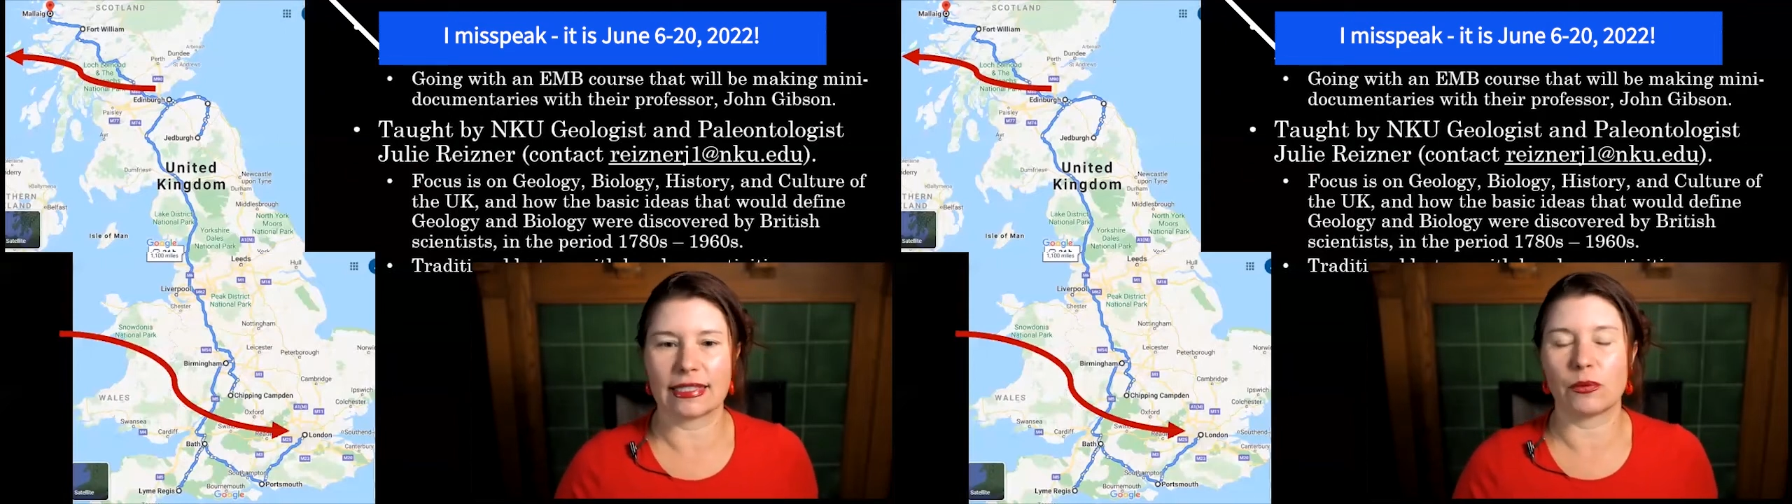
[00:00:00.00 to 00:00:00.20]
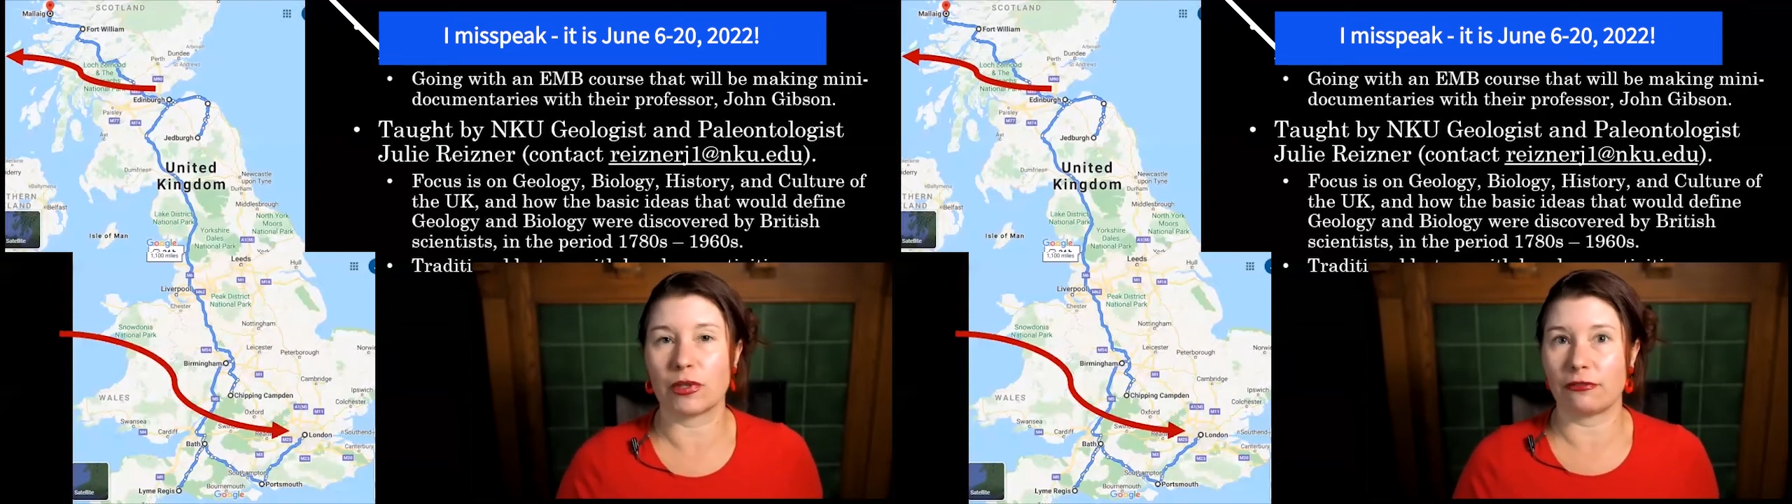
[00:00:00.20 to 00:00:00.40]

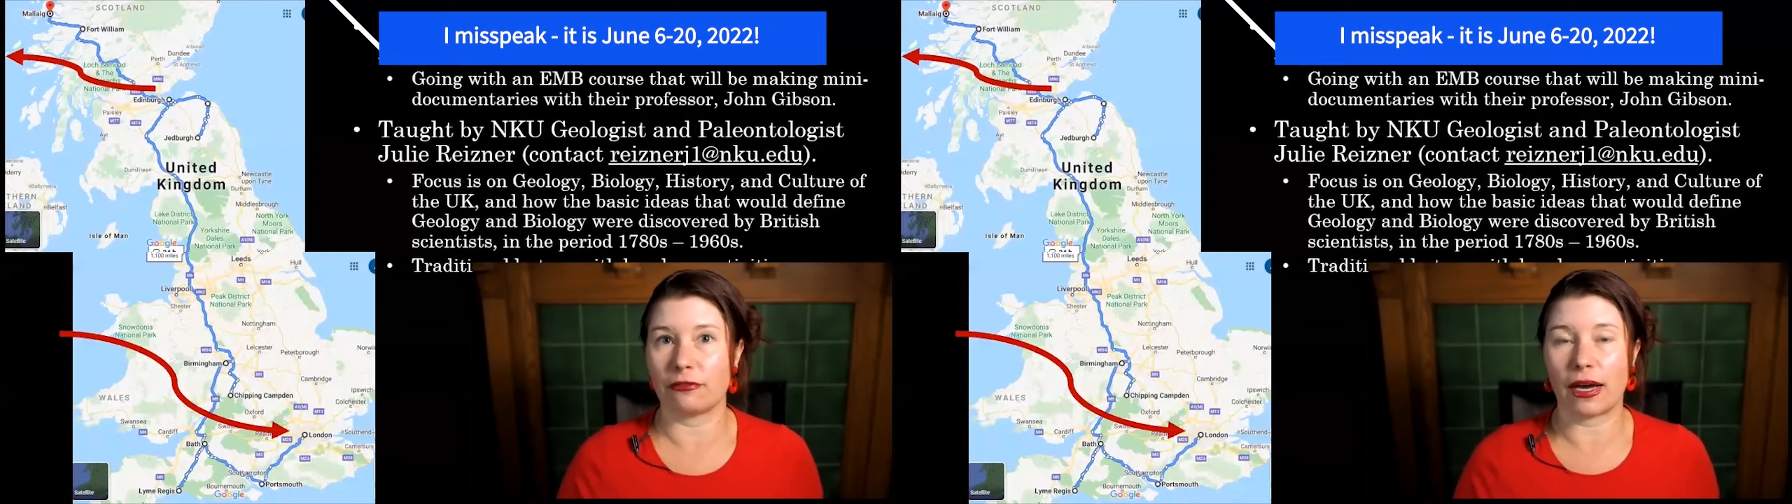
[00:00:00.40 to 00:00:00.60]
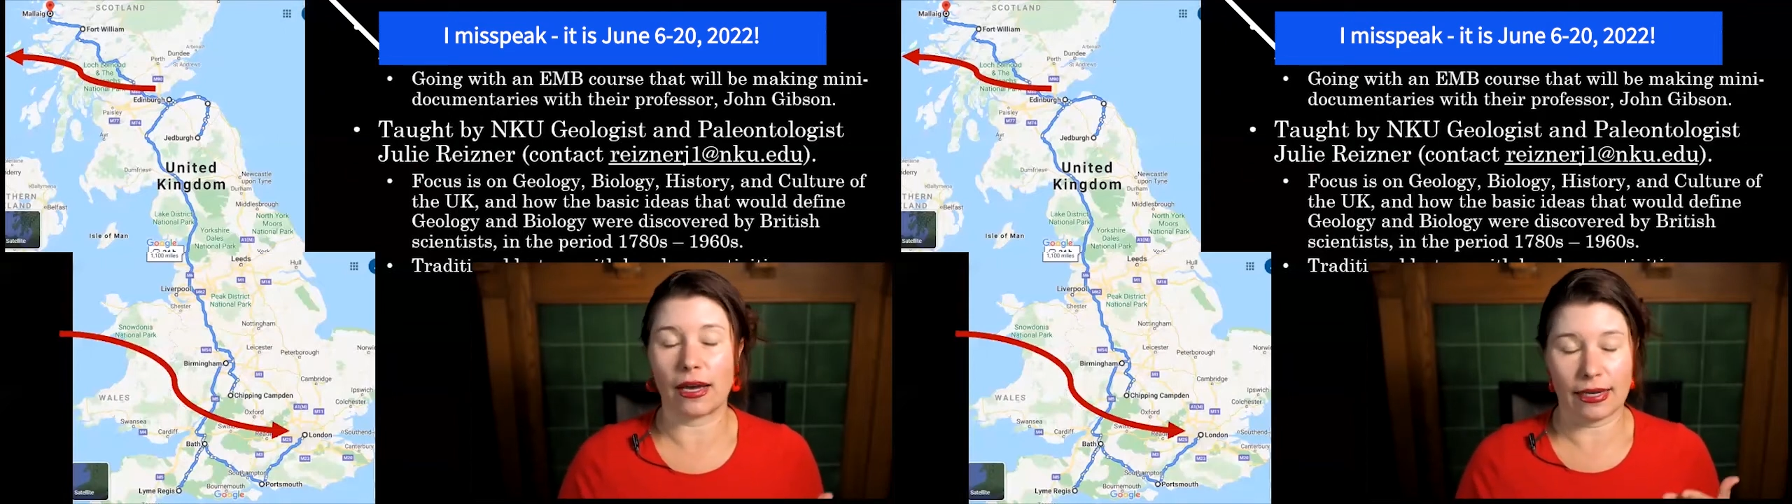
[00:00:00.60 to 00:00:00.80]
that would
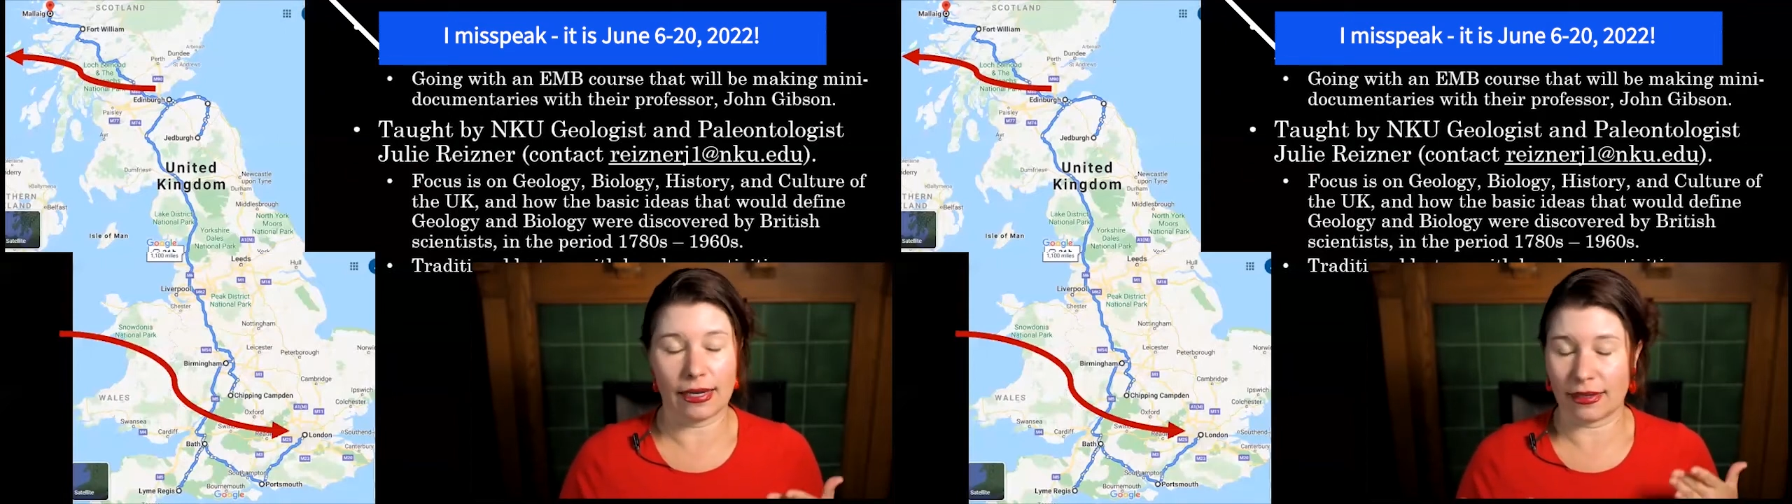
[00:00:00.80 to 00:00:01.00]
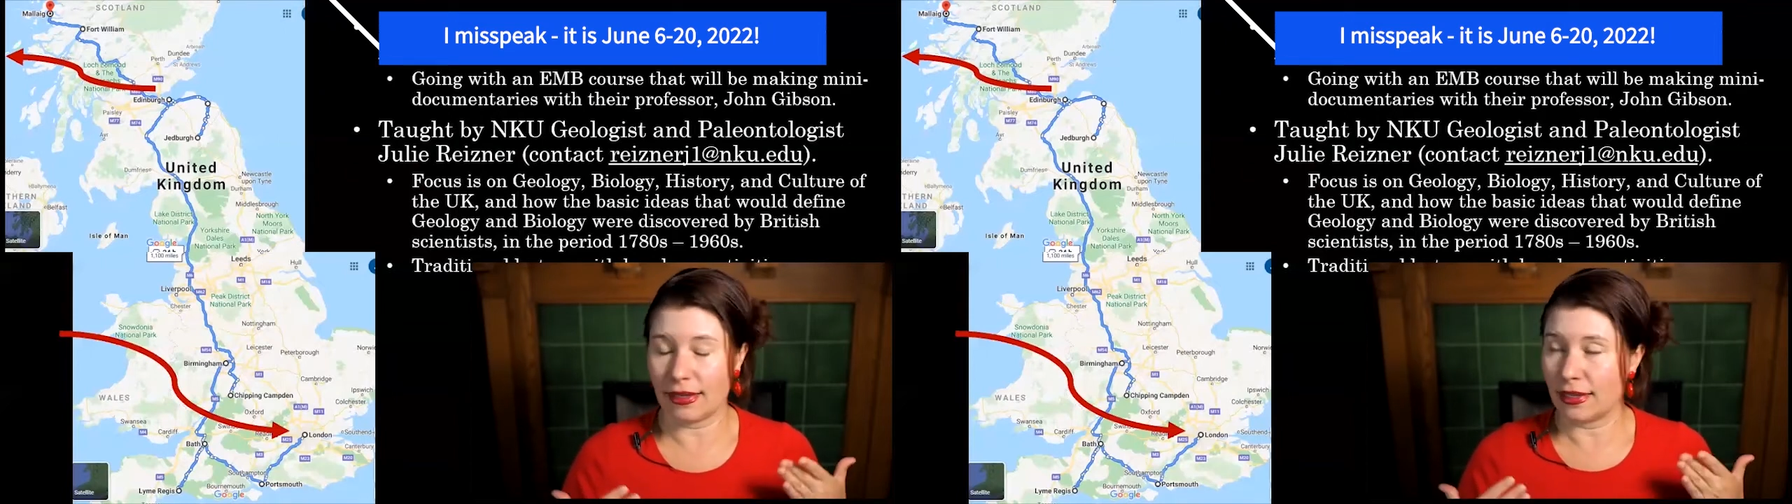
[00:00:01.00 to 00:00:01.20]
define